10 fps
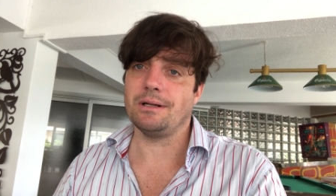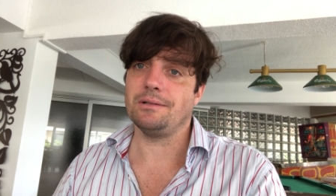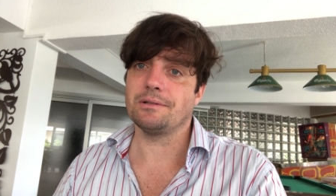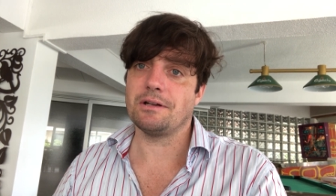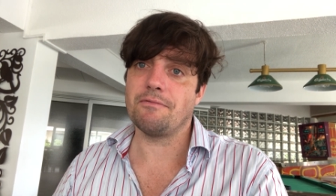
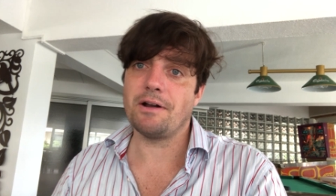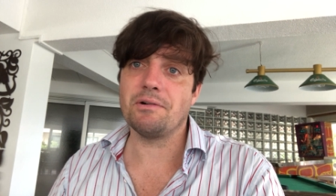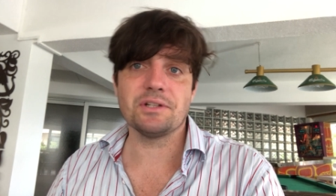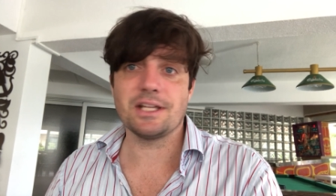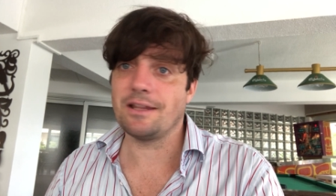Well,
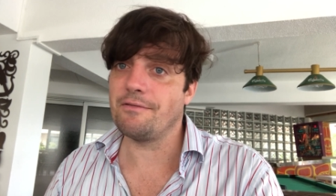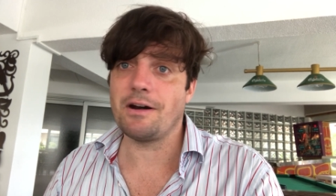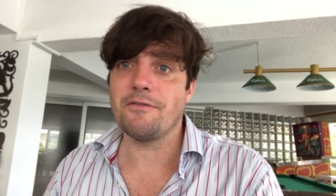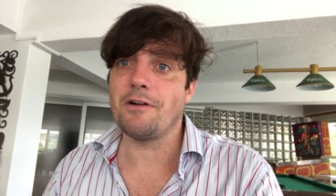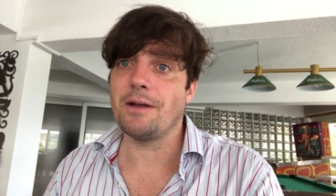Confederates and they're
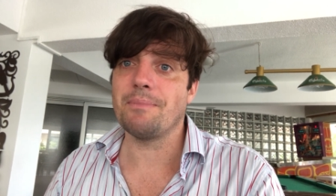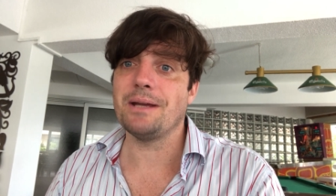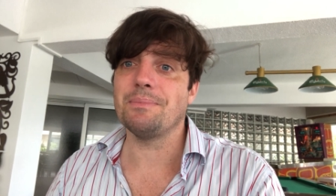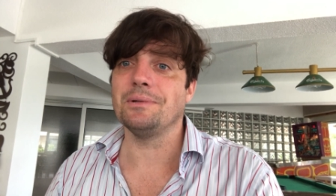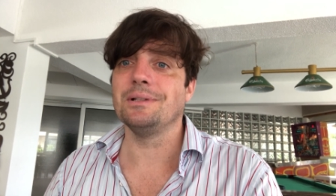very fine
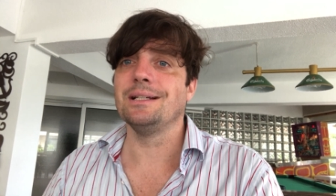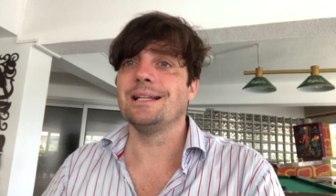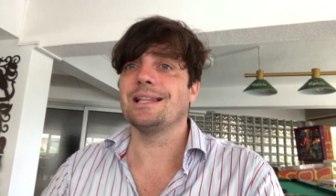people.